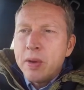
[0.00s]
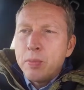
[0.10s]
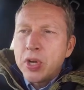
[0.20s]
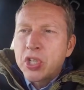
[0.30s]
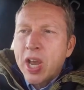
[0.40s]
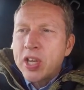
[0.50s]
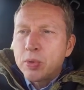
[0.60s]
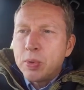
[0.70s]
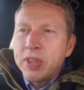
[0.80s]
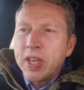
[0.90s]
in which
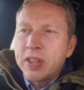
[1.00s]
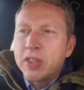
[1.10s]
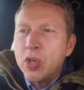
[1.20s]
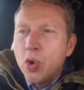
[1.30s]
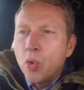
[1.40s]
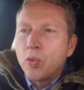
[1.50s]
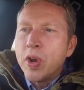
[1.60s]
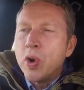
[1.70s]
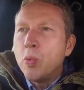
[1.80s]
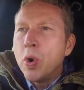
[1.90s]
case we think that your
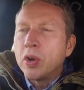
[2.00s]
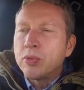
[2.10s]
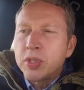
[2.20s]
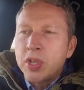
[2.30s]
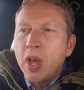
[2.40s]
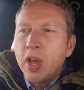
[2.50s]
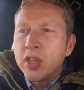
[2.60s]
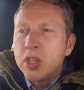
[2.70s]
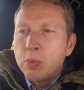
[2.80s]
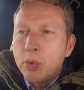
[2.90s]
real world
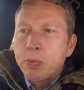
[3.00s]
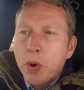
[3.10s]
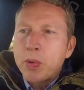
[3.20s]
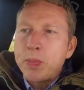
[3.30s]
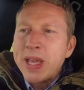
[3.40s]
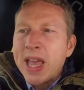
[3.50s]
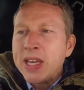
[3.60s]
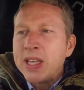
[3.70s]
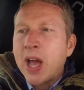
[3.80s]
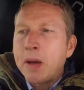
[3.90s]
returns will probably
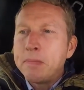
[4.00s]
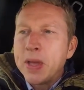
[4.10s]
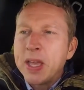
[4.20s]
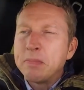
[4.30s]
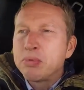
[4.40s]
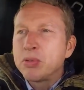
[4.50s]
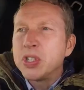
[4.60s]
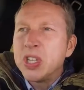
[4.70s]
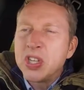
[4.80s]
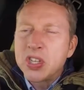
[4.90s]
end up being
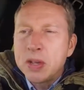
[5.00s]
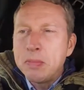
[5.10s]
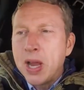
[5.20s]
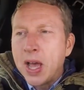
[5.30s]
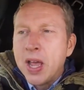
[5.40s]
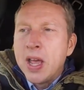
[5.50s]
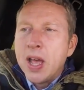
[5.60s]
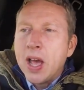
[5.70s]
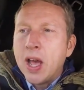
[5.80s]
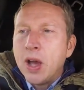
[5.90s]
pretty similar,
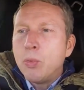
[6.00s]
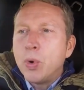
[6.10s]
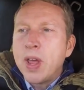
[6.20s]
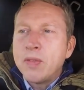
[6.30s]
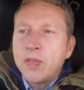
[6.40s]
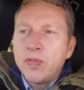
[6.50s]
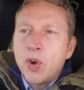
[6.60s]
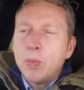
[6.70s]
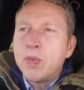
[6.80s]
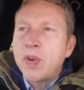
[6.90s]
uh, whatever
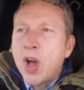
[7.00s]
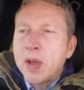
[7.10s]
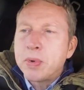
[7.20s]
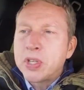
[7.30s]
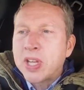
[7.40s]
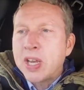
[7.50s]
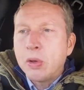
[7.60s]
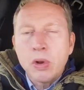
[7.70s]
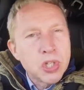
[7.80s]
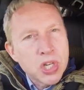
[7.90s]
form of hybrid
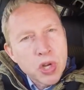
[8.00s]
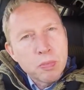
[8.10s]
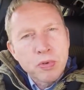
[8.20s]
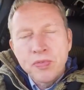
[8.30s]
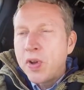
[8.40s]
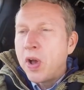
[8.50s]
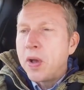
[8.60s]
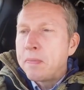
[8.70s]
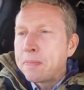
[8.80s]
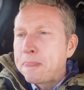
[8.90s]
technology you
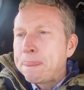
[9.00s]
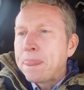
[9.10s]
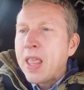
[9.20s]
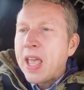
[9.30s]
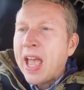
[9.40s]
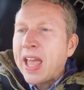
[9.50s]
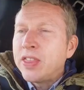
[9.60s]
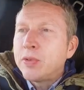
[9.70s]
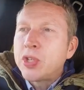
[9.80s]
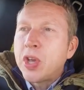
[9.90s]
prefer
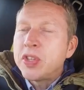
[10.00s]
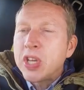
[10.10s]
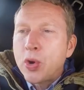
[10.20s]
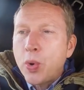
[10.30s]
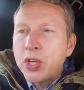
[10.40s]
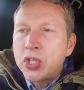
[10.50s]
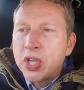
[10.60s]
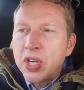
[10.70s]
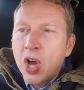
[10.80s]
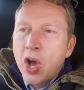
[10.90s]
and the returns in
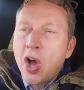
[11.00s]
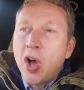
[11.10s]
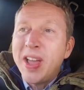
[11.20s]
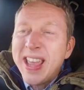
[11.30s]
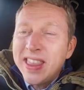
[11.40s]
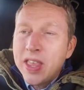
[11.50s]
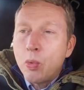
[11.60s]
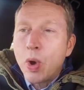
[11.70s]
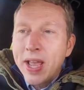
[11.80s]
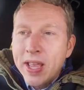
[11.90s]
question are, in
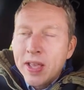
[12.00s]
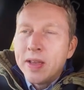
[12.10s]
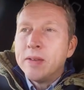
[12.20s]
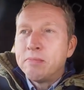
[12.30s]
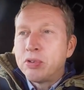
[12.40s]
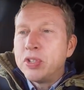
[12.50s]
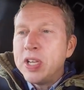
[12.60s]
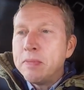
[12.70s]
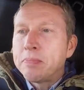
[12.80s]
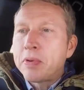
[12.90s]
their way,
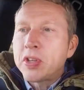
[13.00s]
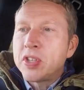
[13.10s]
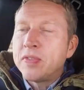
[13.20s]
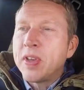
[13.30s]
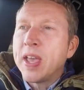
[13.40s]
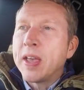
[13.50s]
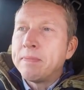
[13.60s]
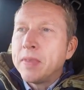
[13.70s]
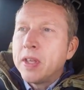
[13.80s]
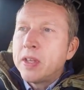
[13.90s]
pretty impressive here.